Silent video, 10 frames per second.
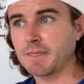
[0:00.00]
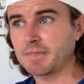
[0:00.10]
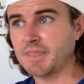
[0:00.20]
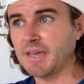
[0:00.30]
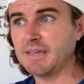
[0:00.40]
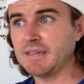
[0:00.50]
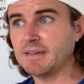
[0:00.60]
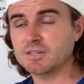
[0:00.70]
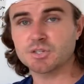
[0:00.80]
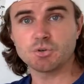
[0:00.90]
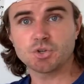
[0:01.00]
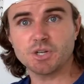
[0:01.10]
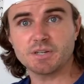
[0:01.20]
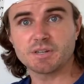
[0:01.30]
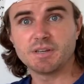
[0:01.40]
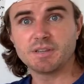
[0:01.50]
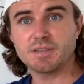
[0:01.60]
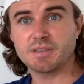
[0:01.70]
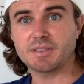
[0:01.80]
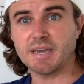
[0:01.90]
they are so shit
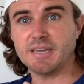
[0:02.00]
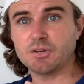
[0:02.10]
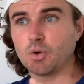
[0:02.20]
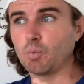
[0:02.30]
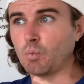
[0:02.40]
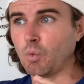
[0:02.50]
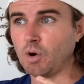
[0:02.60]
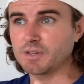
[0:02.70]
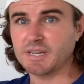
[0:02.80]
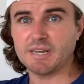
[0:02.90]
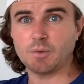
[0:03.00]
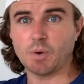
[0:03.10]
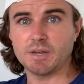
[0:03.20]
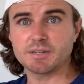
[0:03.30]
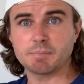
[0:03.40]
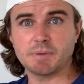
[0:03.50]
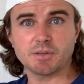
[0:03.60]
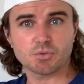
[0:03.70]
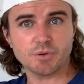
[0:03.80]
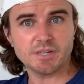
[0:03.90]
that they don't want anyone to be a
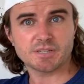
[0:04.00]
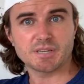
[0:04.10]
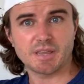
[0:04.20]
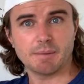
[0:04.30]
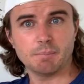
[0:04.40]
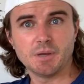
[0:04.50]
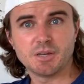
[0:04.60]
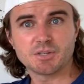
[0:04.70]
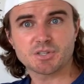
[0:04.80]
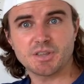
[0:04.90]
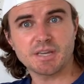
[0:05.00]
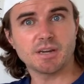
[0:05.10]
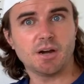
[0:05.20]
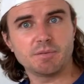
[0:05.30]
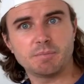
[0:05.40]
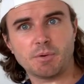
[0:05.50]
threat to them, so they're going to,